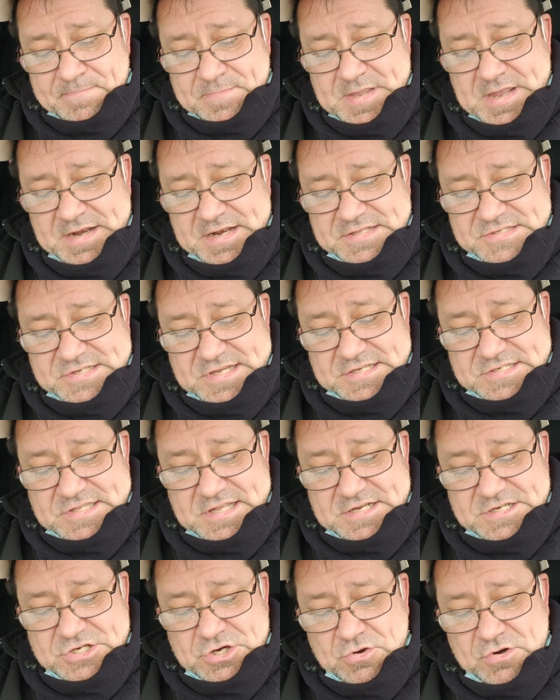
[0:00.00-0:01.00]
And it says
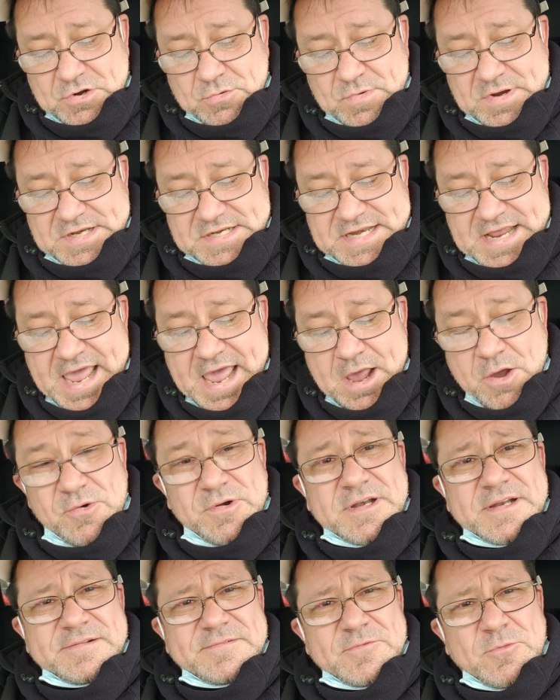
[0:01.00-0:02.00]
that Jonah went
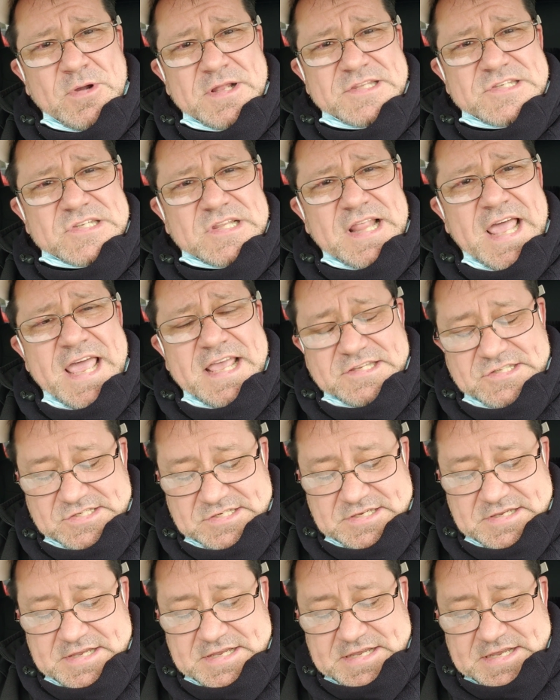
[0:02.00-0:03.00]
down once
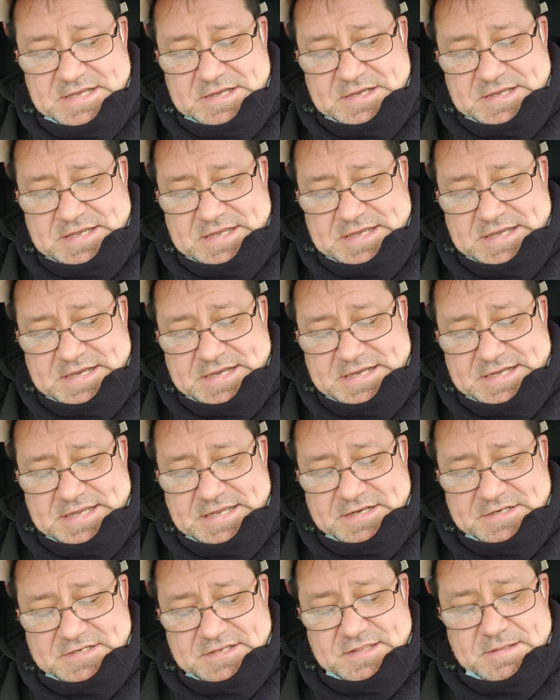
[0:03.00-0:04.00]
last uh,
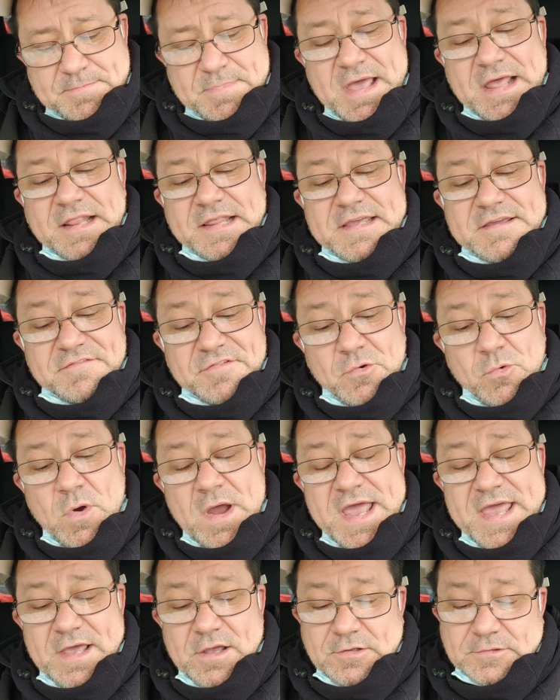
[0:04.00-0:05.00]
into the belly of the
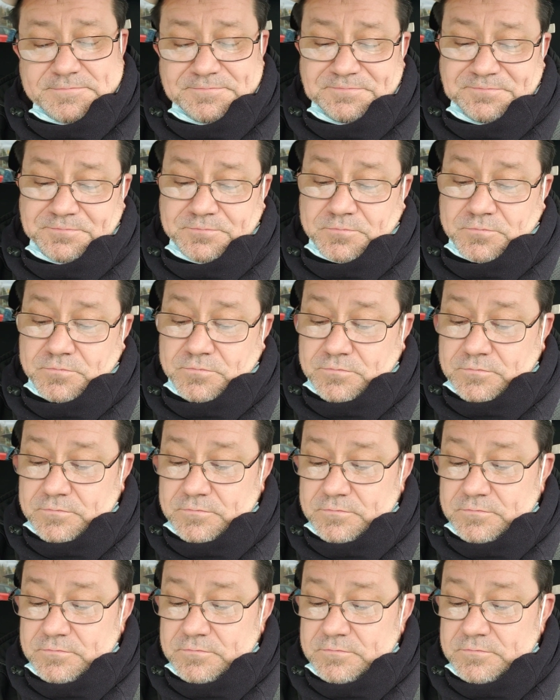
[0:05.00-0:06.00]
whale.
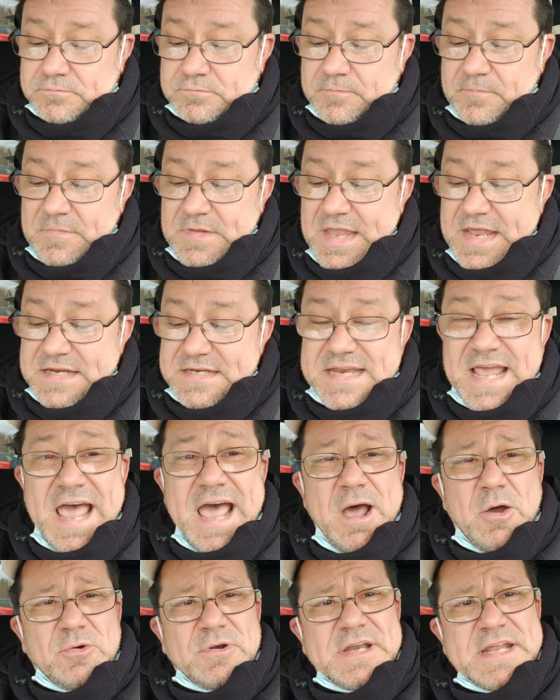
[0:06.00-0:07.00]
And
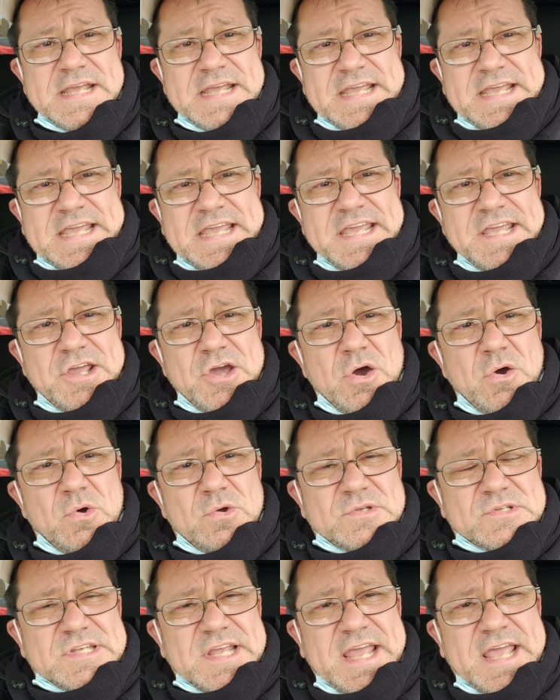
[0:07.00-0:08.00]
down he
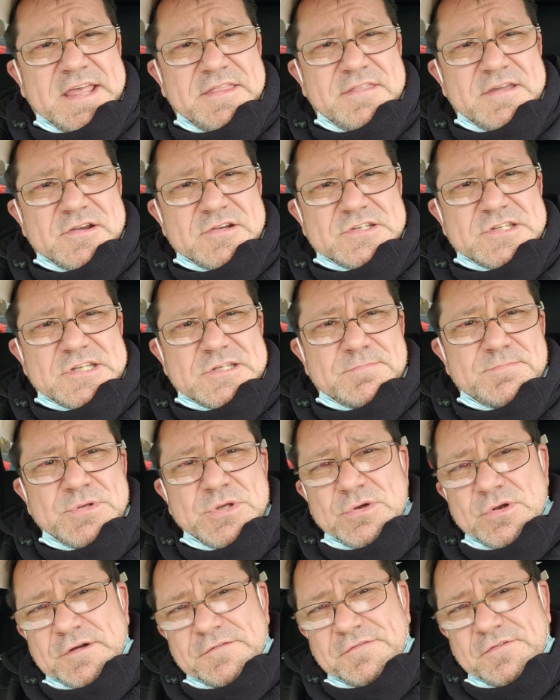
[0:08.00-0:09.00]
goes, and there's this
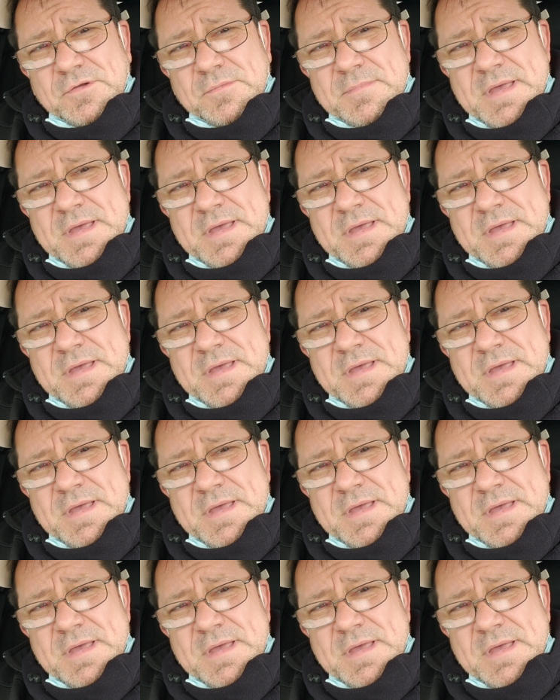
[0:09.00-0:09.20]
beautiful